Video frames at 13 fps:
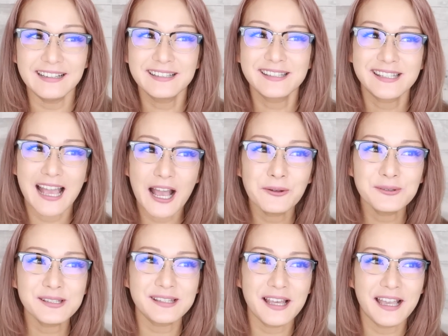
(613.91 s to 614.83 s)
it
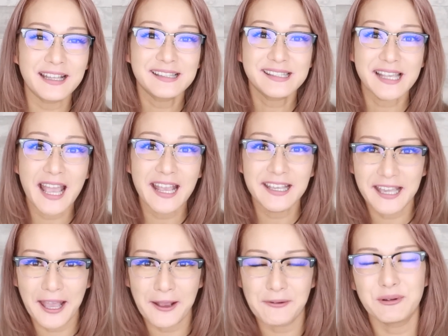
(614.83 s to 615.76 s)
sounds like
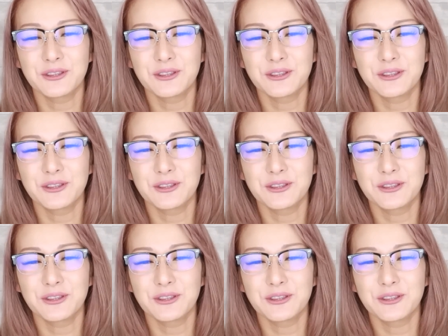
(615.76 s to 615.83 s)
saying,